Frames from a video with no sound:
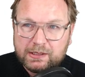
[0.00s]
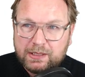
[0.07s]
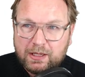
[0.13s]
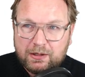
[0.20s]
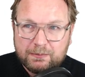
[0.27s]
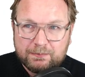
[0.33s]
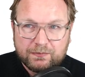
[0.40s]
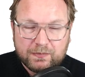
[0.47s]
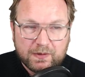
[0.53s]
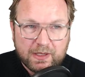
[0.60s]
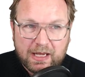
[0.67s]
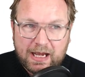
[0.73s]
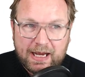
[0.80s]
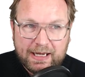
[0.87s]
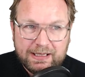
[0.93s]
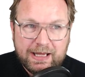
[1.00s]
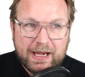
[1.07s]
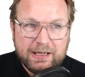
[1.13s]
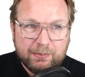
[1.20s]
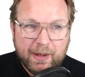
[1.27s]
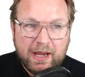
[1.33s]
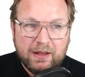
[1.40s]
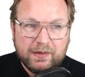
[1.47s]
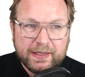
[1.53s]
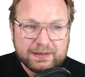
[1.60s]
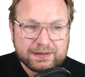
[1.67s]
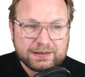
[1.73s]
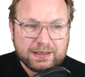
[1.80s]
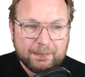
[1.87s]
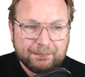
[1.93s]
in all, I like
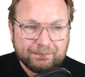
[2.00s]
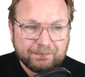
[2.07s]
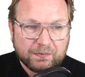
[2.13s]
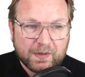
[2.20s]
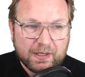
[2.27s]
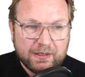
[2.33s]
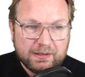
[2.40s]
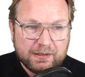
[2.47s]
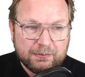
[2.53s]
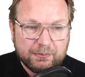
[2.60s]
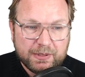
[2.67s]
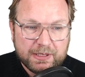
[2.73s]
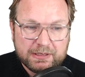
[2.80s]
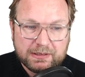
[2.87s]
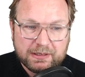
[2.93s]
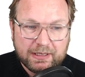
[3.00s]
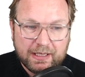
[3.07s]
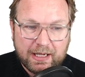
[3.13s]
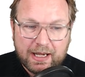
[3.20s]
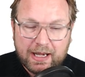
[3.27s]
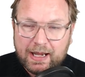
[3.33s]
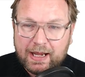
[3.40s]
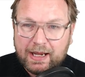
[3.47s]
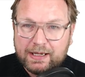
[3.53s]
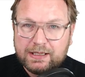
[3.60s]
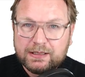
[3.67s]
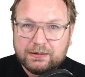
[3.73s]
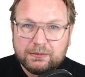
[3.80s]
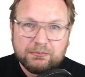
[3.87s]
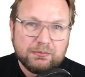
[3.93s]
Paldesk, but
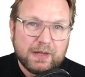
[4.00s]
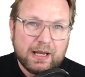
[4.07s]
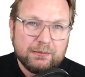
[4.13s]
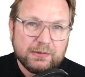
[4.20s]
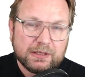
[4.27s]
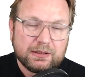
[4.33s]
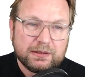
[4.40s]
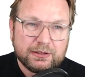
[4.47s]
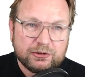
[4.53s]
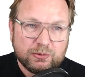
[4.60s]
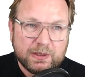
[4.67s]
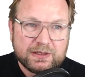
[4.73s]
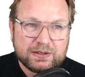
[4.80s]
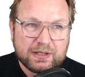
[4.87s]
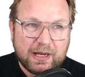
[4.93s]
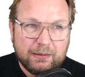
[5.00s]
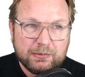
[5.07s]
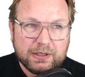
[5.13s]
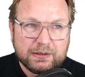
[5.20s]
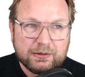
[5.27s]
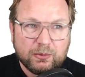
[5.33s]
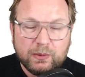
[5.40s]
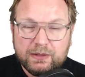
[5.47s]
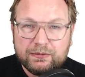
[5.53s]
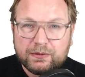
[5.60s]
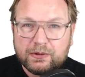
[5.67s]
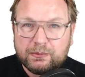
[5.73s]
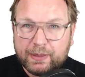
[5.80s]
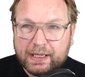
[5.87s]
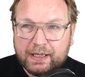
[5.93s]
I'm not going to switch. I'm going to
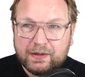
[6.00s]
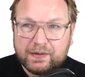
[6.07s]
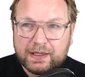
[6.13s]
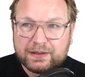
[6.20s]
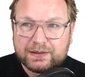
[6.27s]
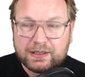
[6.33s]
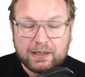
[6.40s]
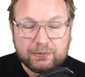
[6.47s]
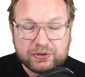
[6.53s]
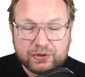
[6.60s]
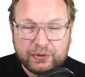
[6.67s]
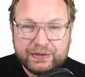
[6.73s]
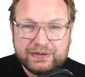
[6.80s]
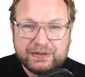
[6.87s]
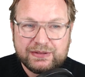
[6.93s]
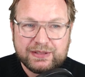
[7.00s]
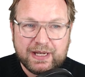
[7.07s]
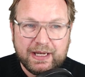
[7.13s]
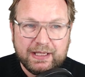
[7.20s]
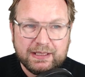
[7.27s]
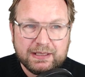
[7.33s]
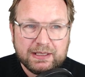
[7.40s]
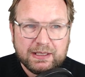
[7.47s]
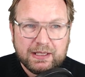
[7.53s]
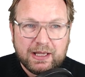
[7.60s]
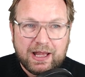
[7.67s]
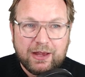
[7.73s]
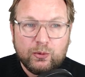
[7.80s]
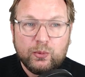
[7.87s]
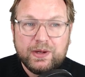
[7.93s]
refund Paldesk. I'm sorry to say.
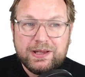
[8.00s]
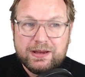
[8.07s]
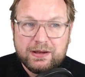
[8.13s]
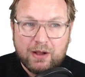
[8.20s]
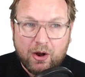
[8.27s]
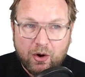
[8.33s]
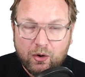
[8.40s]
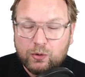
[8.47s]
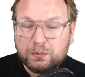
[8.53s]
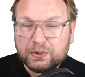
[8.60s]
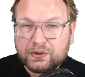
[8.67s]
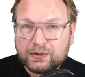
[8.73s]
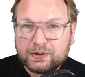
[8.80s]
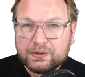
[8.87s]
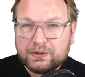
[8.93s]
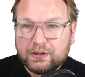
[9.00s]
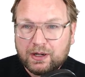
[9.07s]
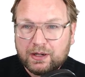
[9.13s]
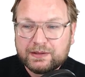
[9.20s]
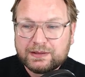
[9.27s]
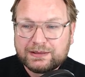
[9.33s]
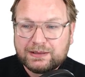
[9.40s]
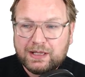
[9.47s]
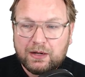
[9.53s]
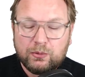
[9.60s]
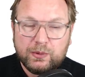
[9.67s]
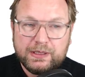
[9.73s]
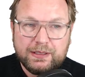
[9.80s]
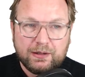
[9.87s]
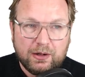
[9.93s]
I really hoped, honestly, I
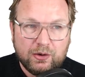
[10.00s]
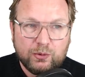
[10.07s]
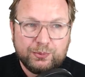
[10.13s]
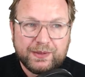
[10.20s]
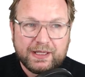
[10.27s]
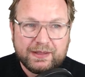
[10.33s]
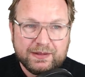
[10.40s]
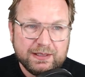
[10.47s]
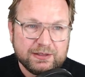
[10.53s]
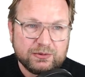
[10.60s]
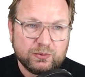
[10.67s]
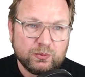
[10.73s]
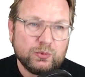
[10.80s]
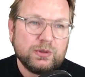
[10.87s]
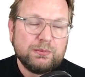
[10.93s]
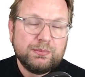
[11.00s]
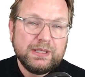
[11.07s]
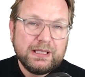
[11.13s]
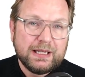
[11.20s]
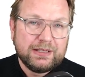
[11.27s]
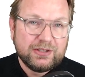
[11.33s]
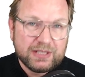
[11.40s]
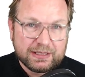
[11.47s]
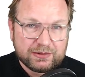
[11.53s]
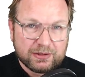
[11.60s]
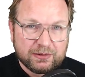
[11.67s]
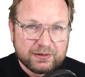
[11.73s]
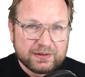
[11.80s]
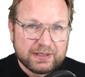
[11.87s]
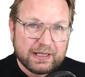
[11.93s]
really hoped that this would be a chat
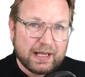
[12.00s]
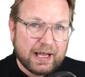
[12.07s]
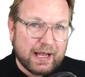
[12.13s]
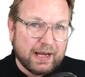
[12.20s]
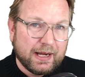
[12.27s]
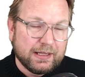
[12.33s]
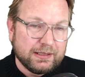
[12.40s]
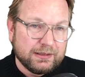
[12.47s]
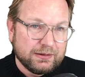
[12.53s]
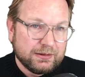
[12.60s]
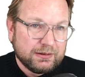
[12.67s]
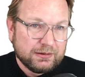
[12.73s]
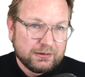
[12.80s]
service that I'm